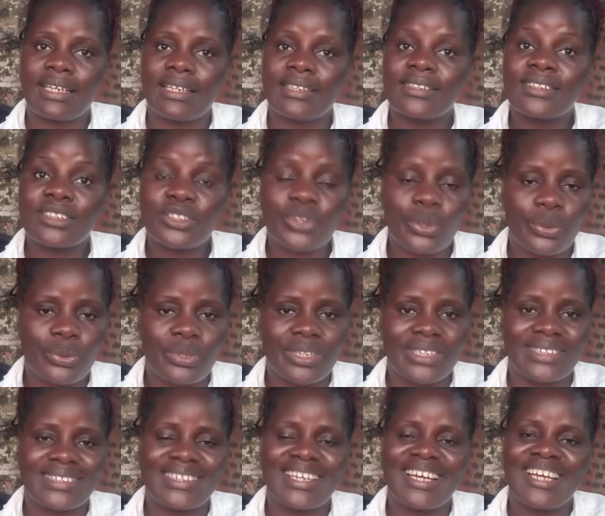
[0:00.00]

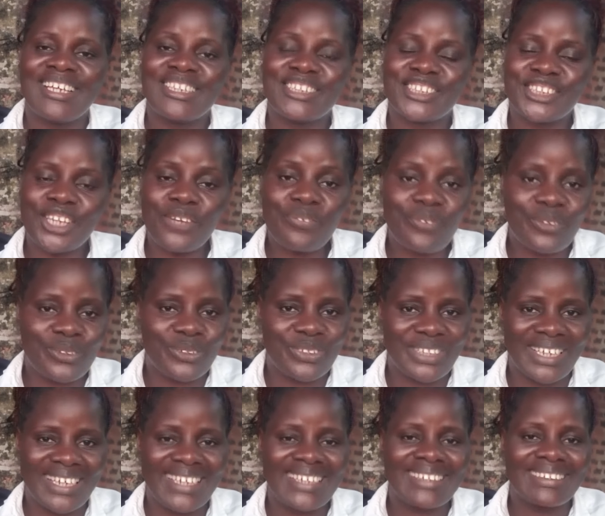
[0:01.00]
stories. So for
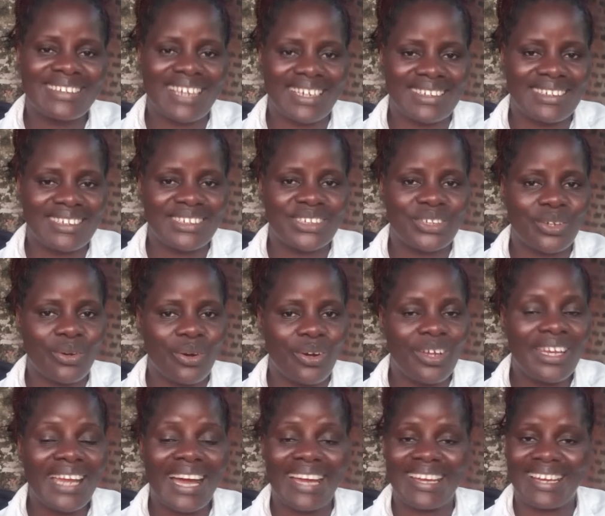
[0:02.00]
today, that is
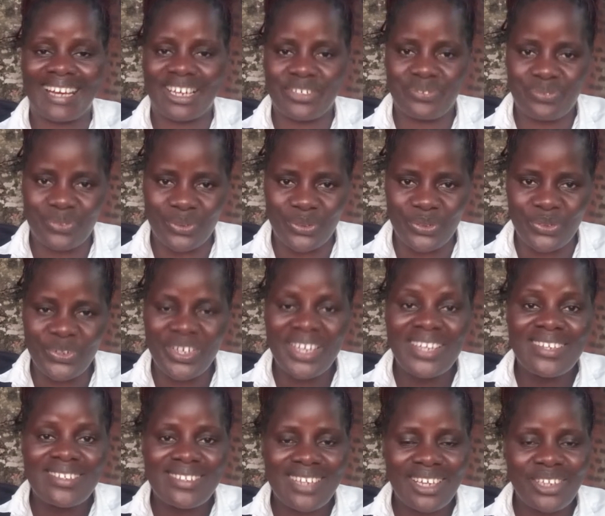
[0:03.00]
all I had for you.
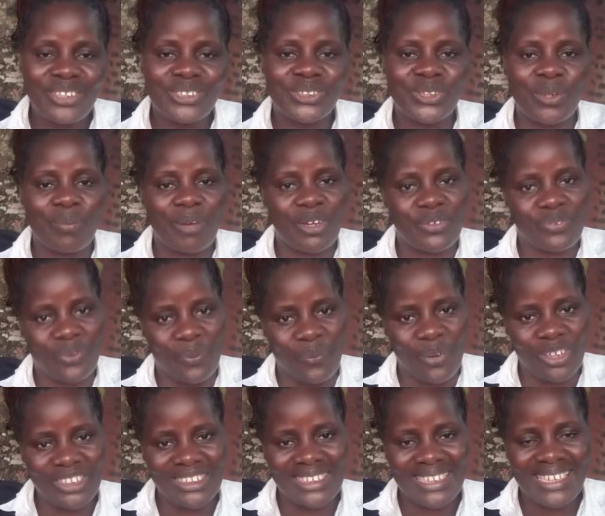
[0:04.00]
Thank you so much for
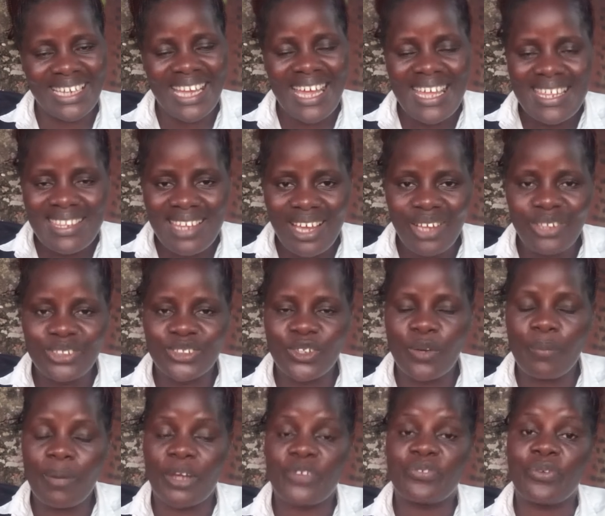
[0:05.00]
watching. Thank you
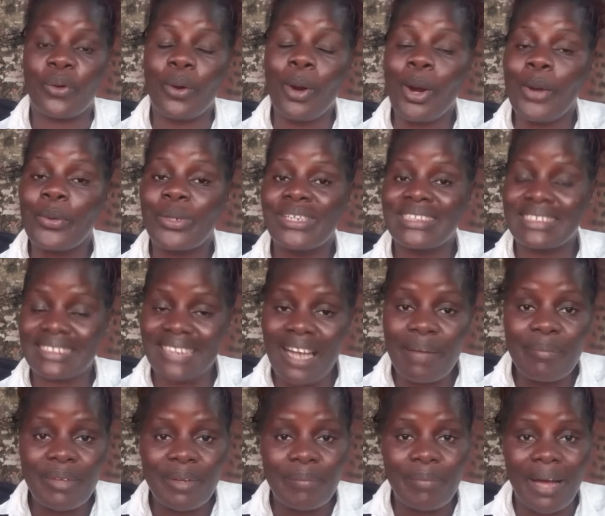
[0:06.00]
so much for always
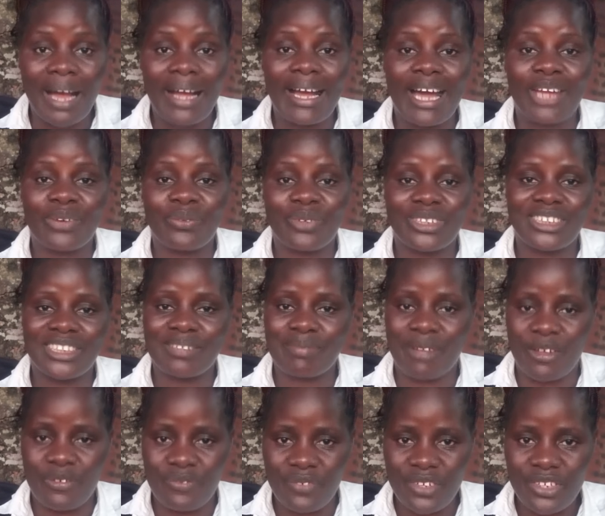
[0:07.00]
coming back and watching
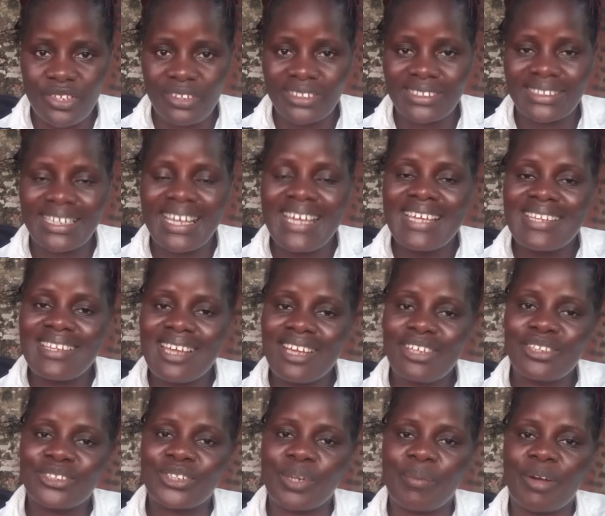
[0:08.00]
my videos.
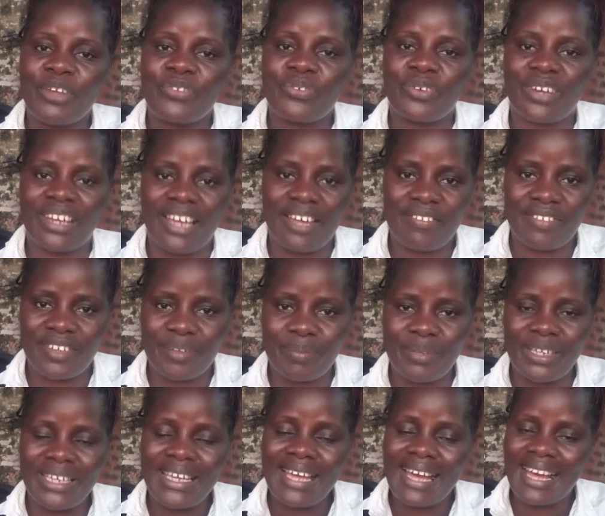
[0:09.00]
Thank you so much for loving
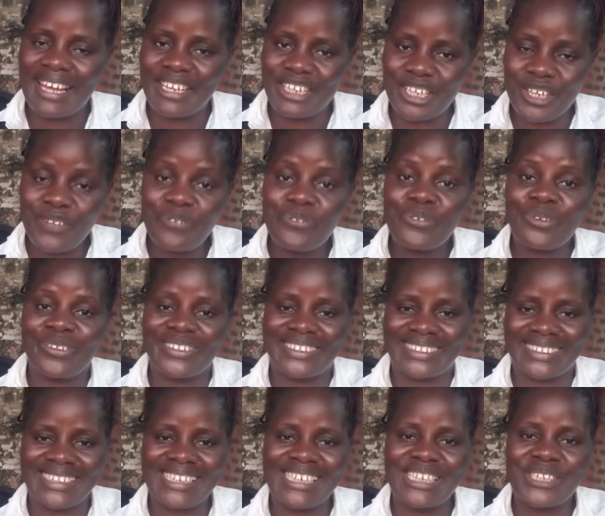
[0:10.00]
me. And if you're
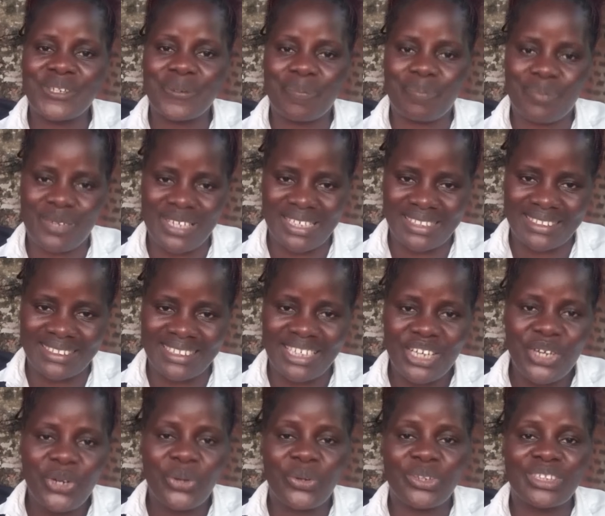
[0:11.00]
still new, please
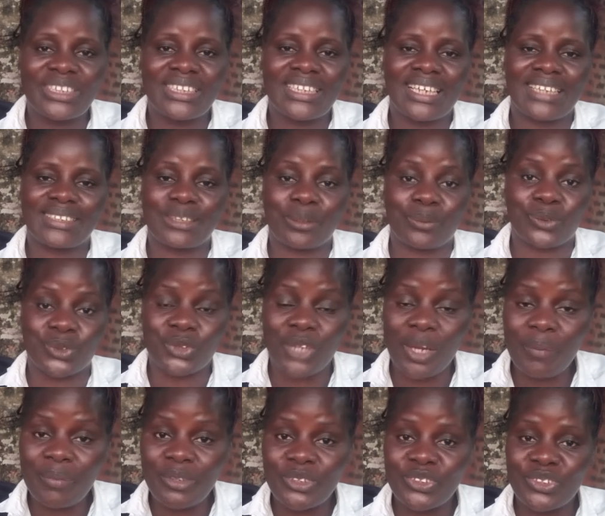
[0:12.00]
consider
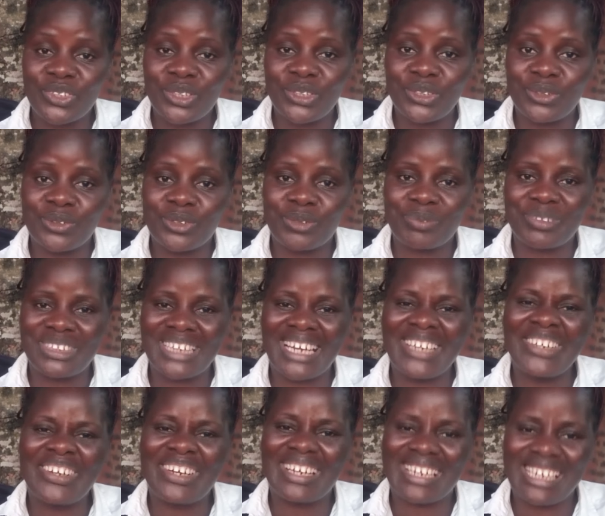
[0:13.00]
subscribing to the YouTube
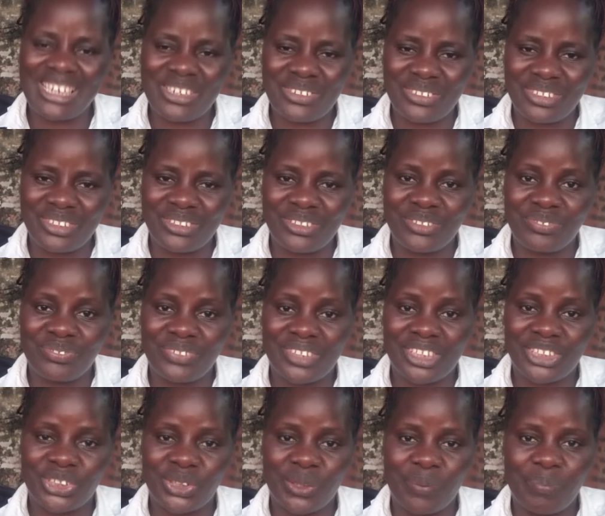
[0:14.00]
channel. Click on the
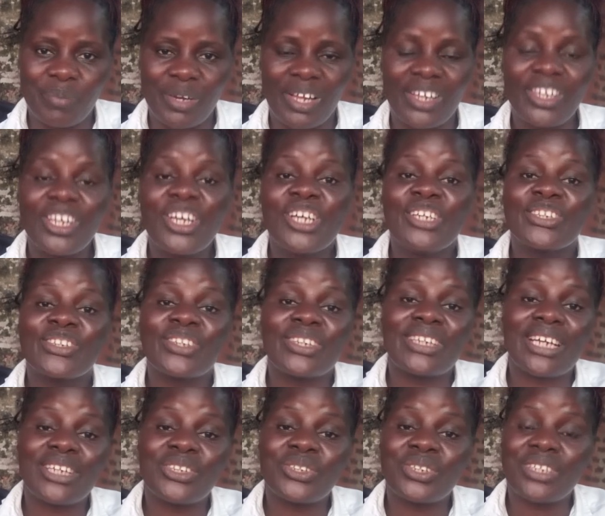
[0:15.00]
notification bell so
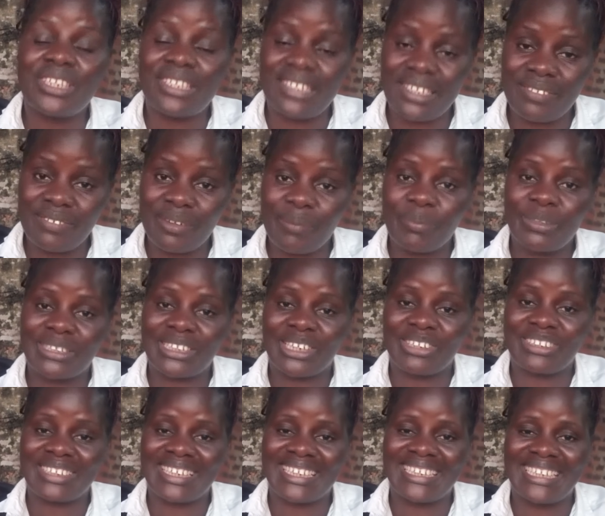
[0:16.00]
that you never miss
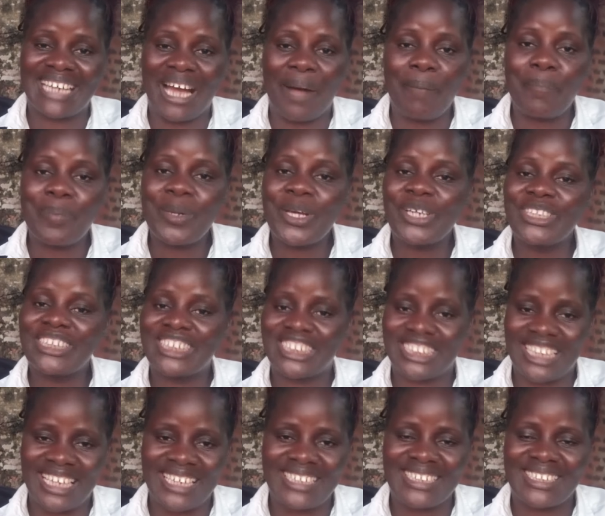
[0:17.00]
out any upload.
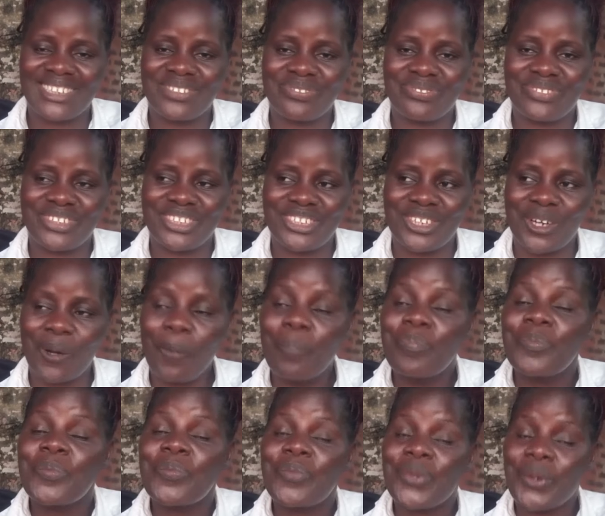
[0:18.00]
Share this video,
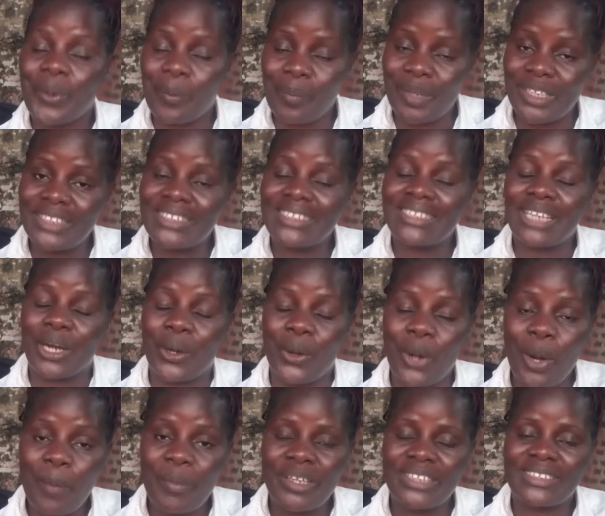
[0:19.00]
comment in the
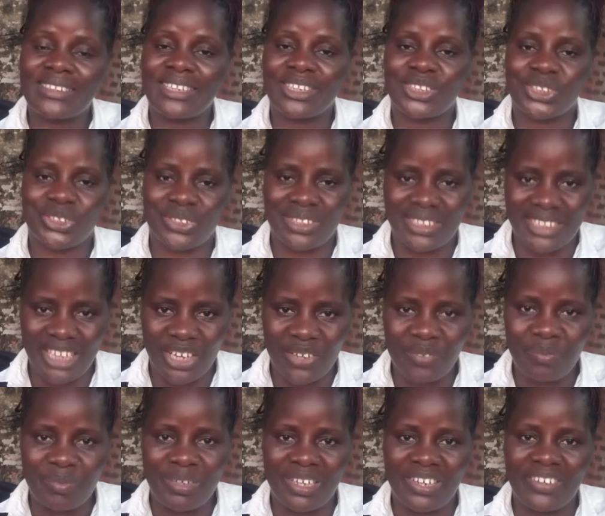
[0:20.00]
comment section
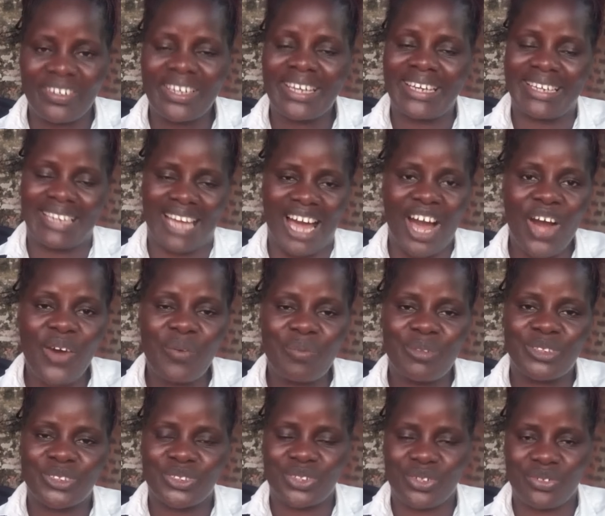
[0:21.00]
down below, and I'll
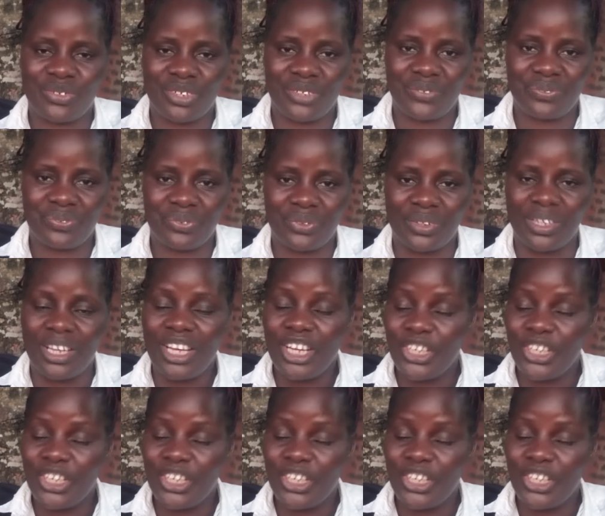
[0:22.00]
be so grateful.